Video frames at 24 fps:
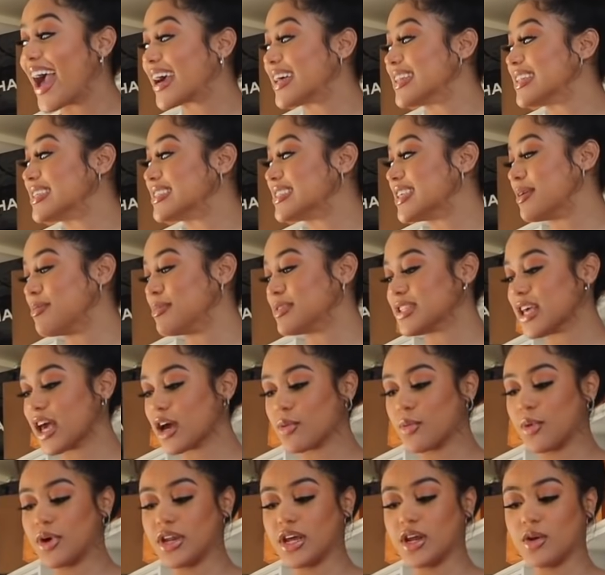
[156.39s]
I got the same
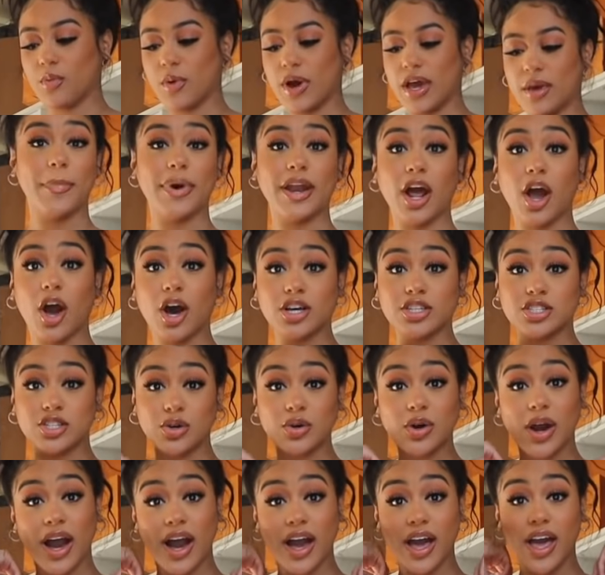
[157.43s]
exact one in white, but I also
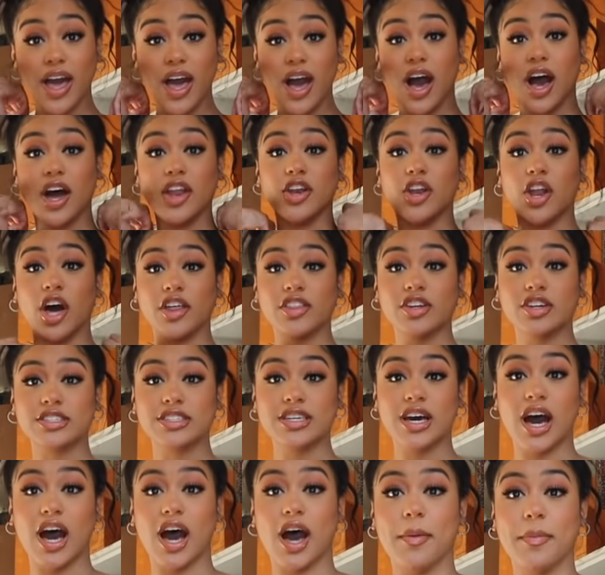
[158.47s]
got another
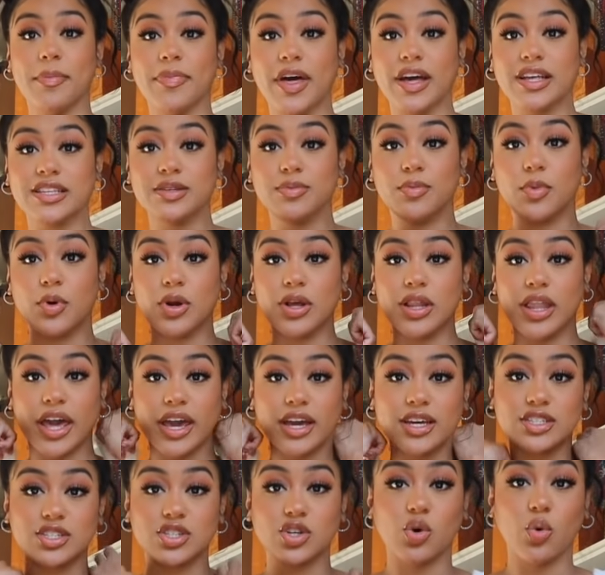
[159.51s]
top that's more
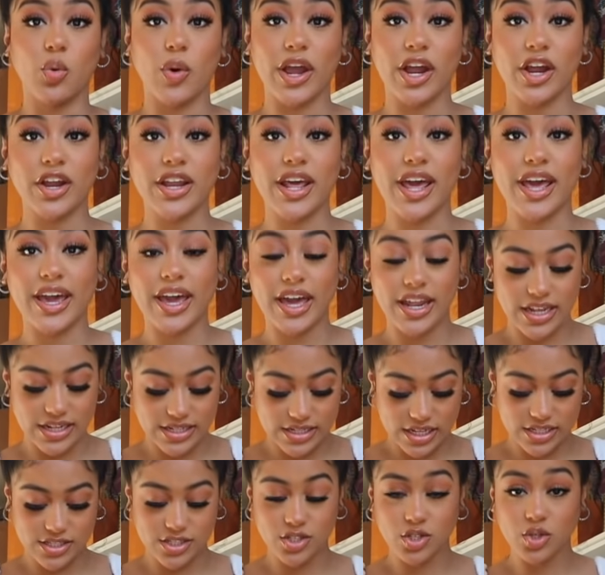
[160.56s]
like square neck and it
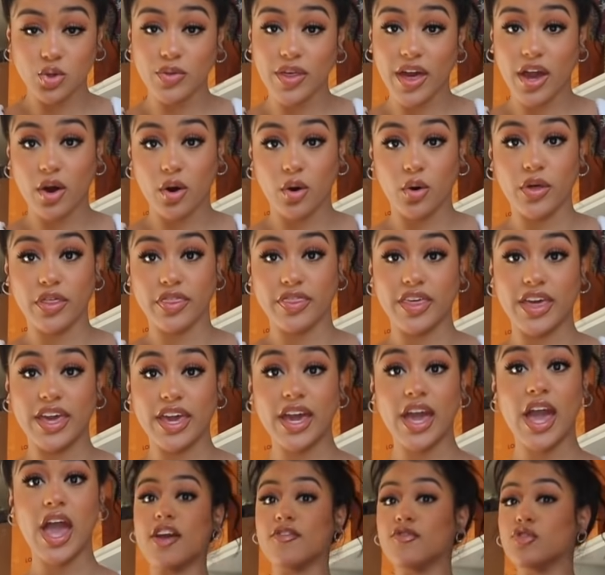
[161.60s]
doesn't do that whole
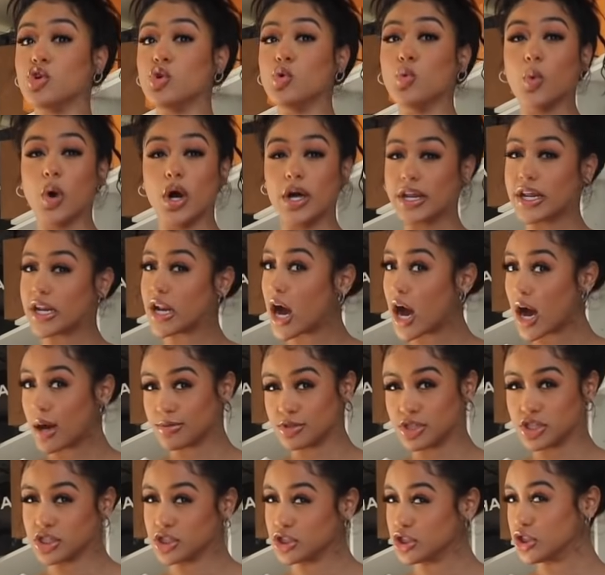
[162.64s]
thing if you wanted
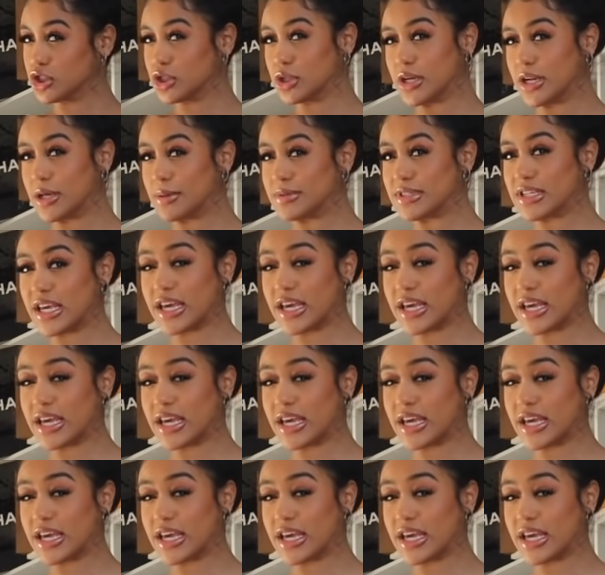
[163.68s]
options. You know what I'm